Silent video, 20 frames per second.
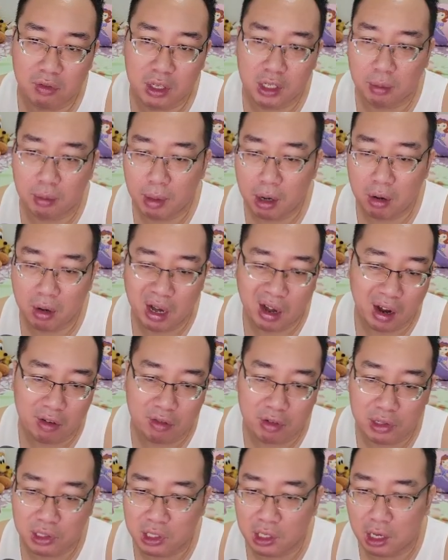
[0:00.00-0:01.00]
about
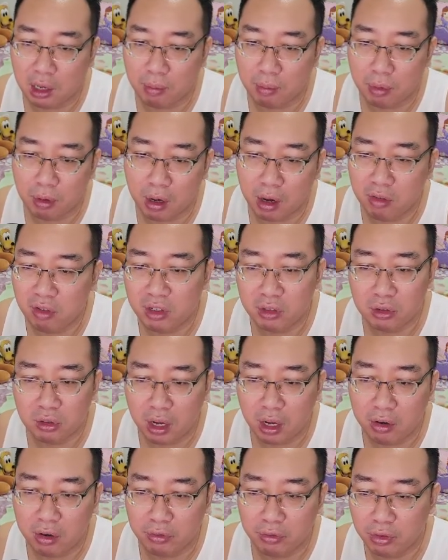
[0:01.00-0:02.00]
100 to
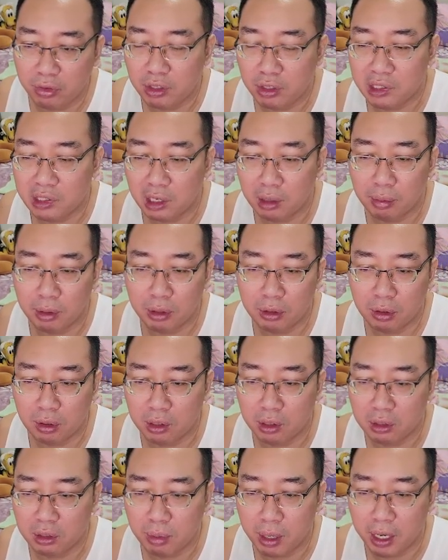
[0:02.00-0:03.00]
150 Singapore
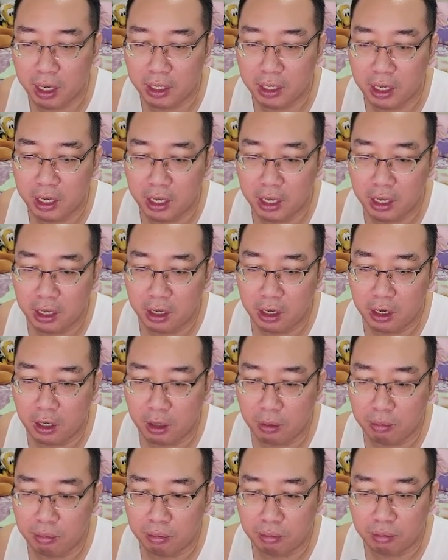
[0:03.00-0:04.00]
dollars by
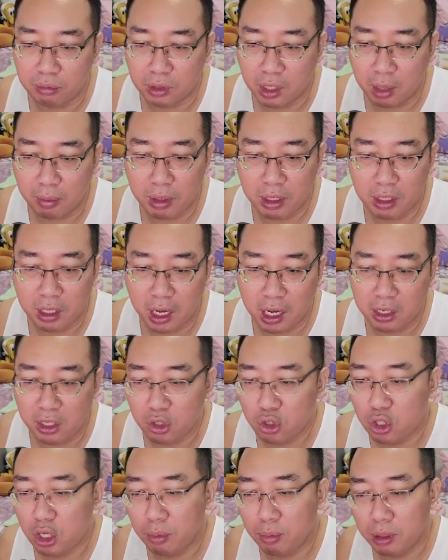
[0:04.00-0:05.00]
I mean, the other
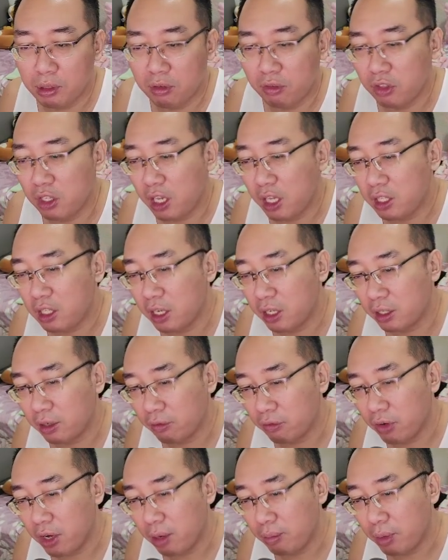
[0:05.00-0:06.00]
cheapest 5080 I can
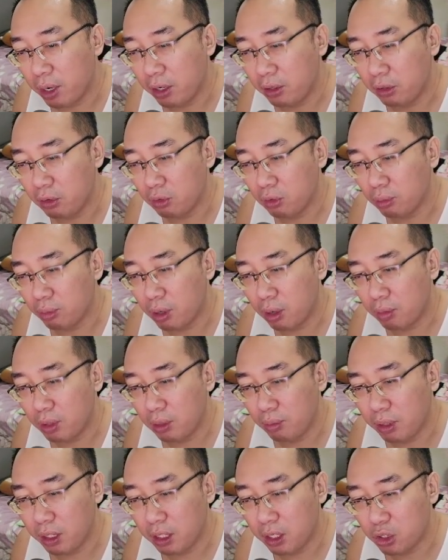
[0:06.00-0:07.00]
find brand new will
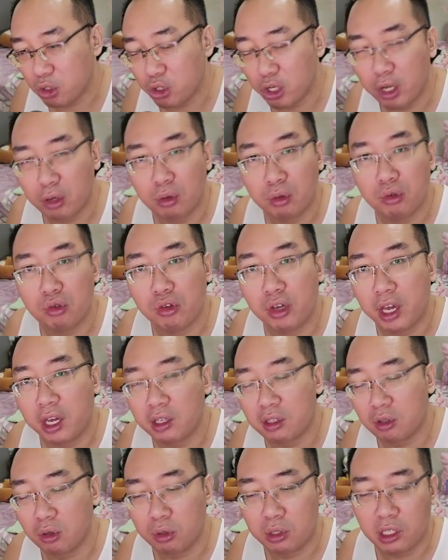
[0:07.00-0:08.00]
probably be the Shadow
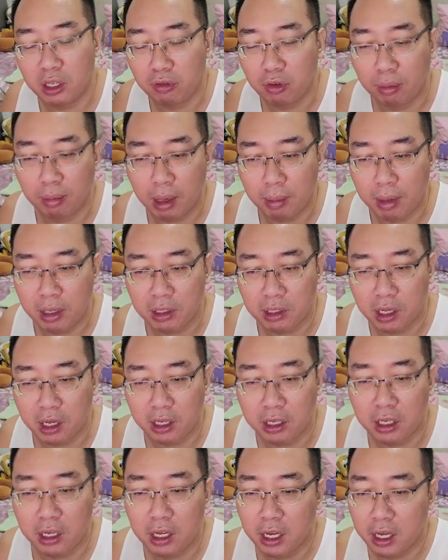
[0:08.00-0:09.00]
3X OC from
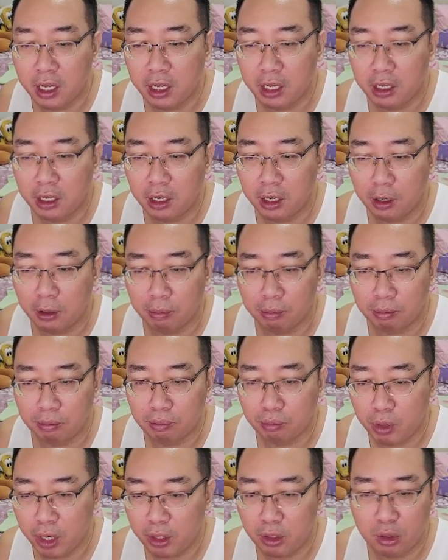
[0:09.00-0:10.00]
MSI.
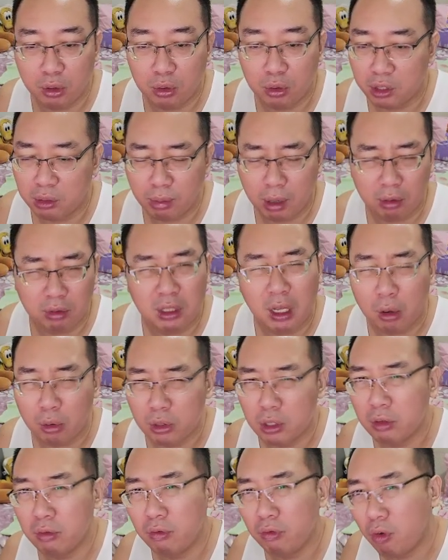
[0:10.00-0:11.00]
Brand new is about
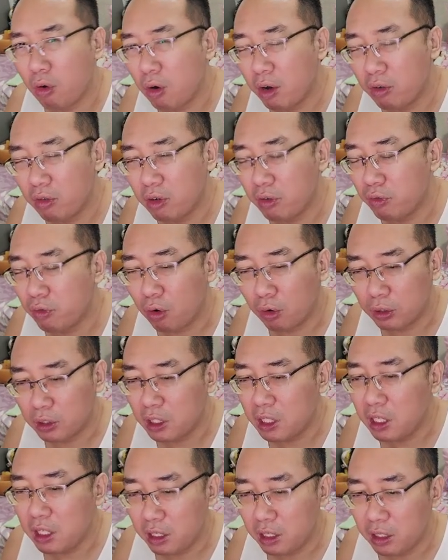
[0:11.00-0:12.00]

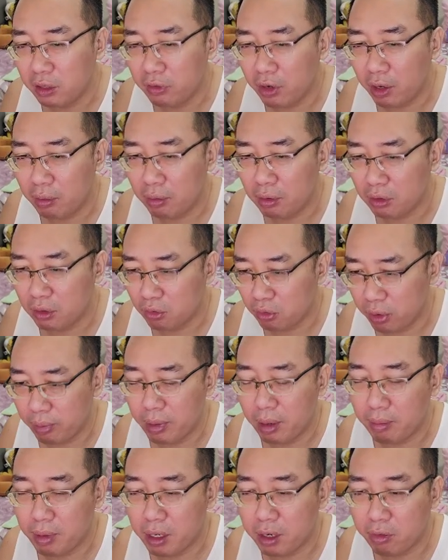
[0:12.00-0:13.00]
1,440 if I
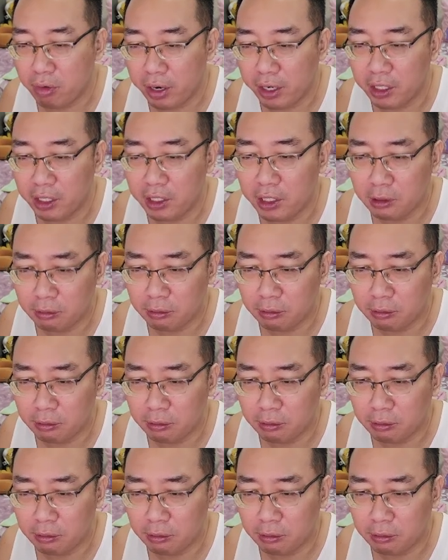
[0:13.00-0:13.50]
remember correctly.